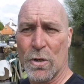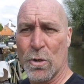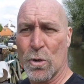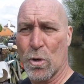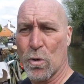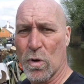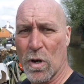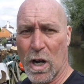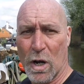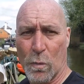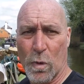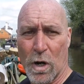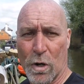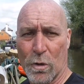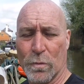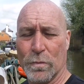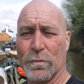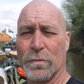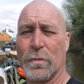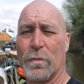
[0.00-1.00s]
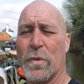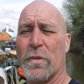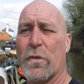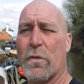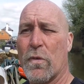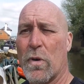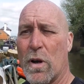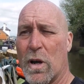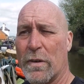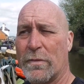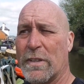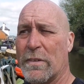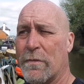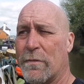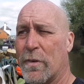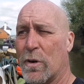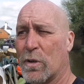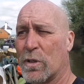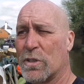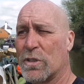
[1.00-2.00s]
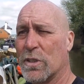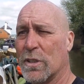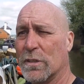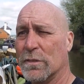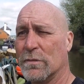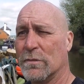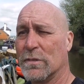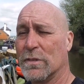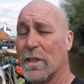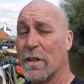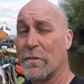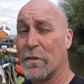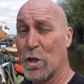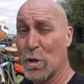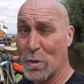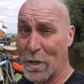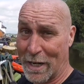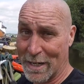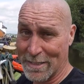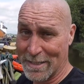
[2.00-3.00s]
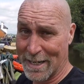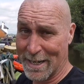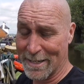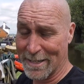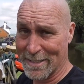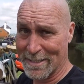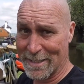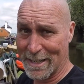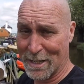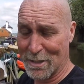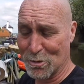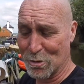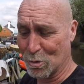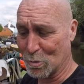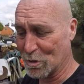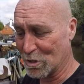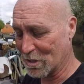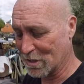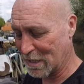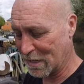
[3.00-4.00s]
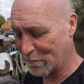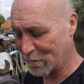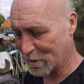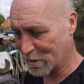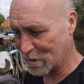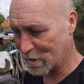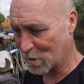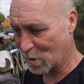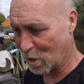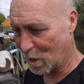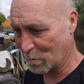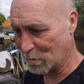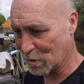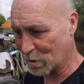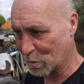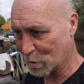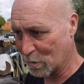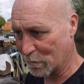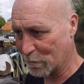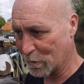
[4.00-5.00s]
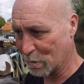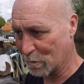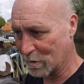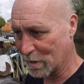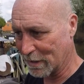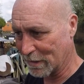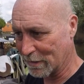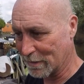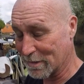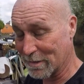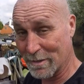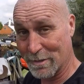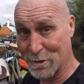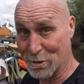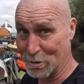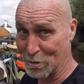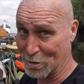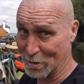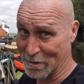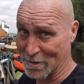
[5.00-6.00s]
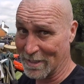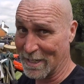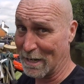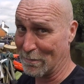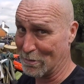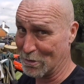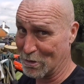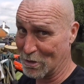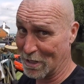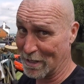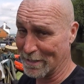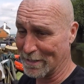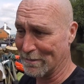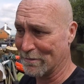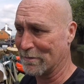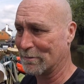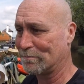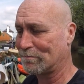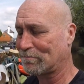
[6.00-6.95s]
Alright, well, we've arrived in Foxton a few days ahead of schedule, which has given us time to do a few things, such as have a shave.